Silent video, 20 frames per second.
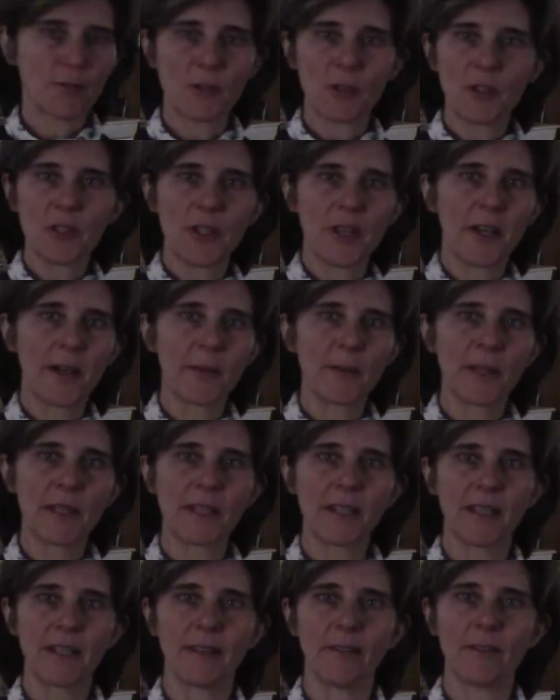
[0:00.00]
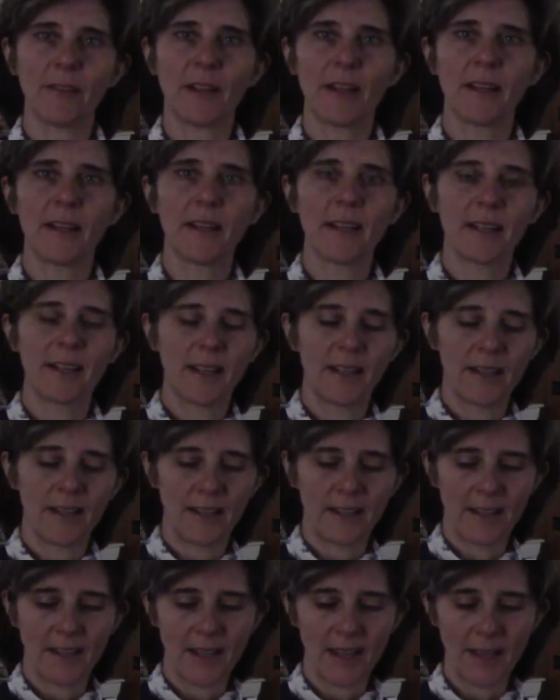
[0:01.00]
for Sabbath, getting ready.
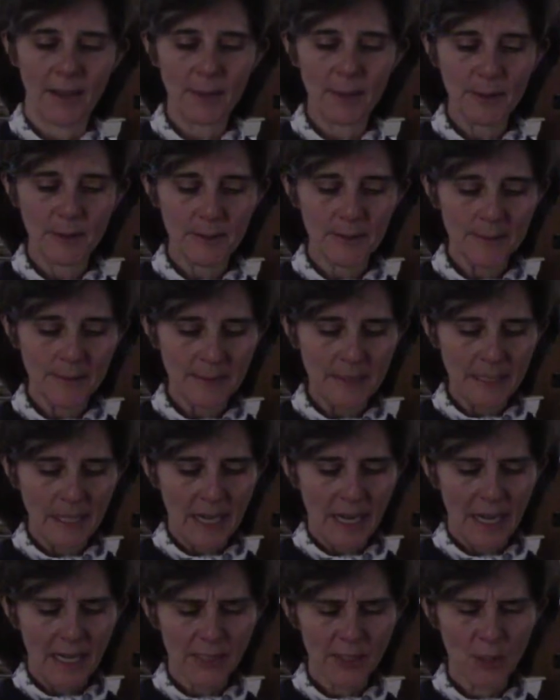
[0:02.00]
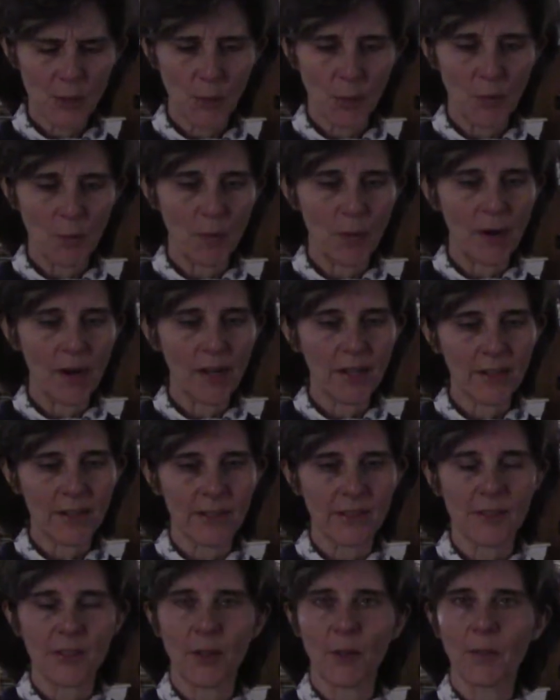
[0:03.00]
And I've just been
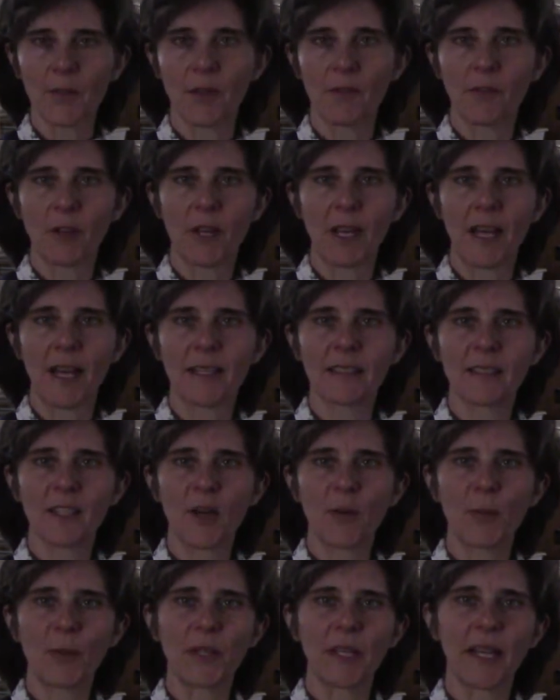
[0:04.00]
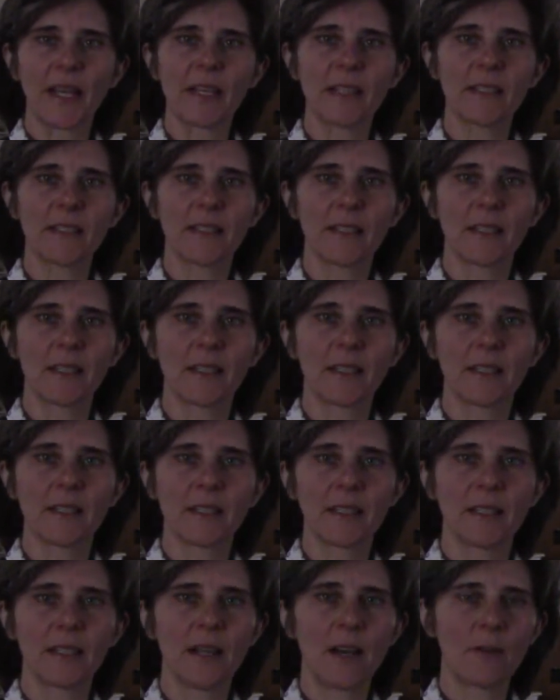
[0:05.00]
pondering something for the last couple days that
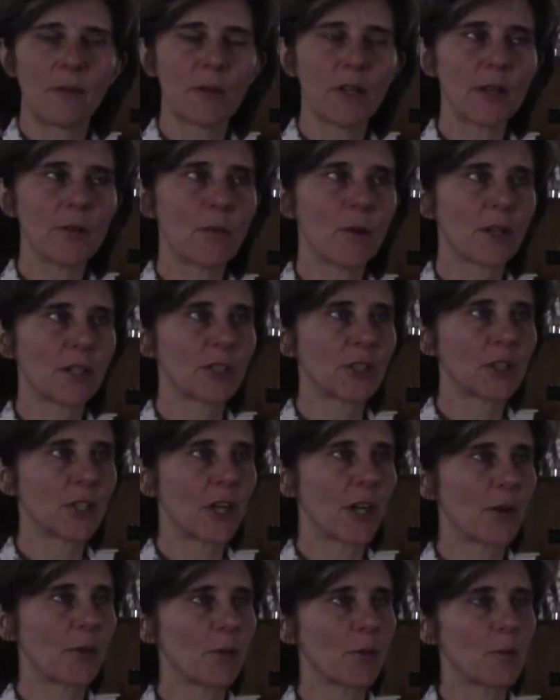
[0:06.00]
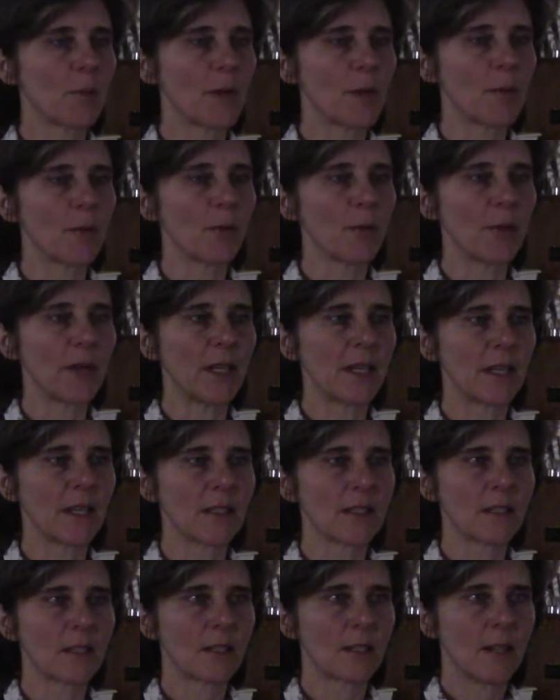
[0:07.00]
I really want to share with people,
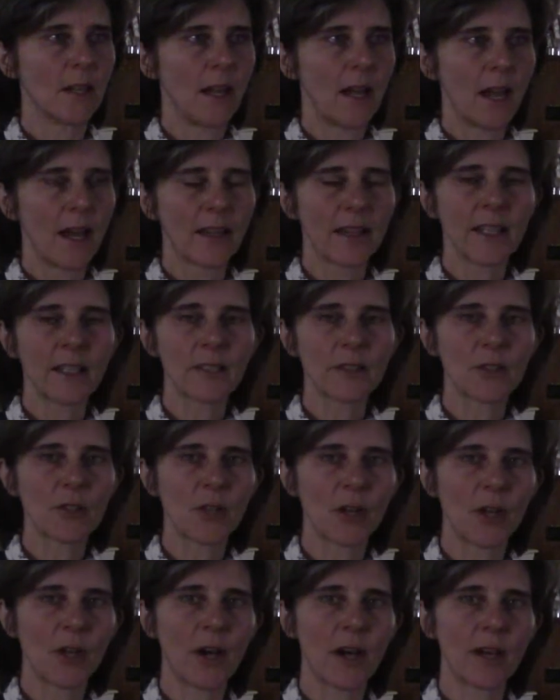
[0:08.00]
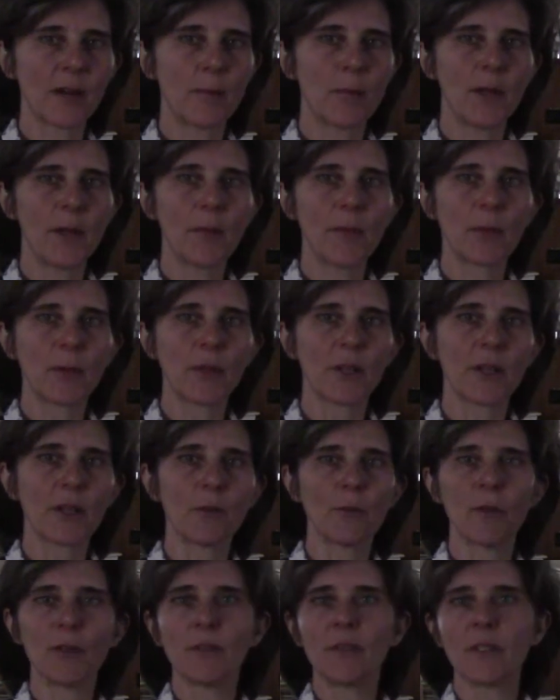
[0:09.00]
because I think there's a lot of people that are
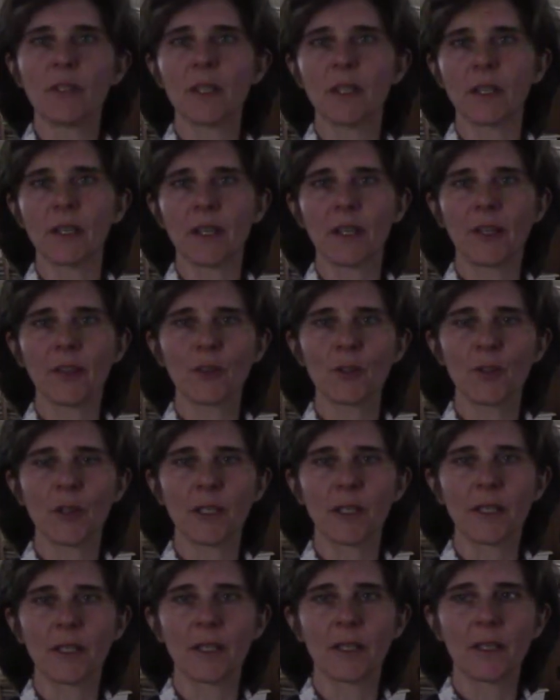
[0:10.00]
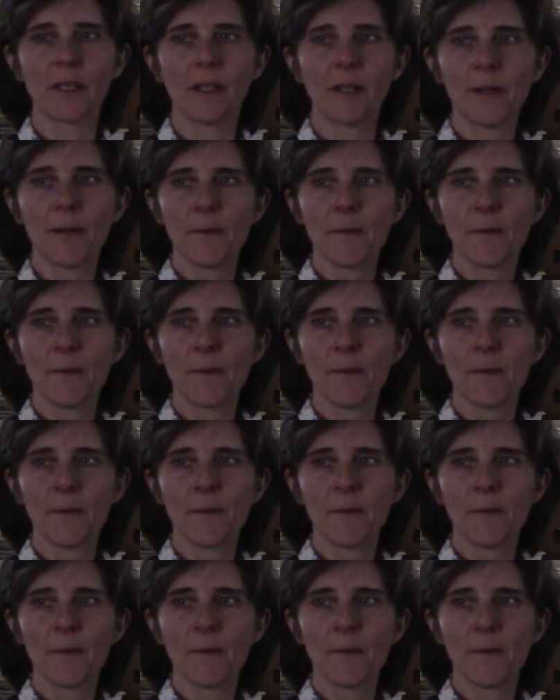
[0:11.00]
moving to the country that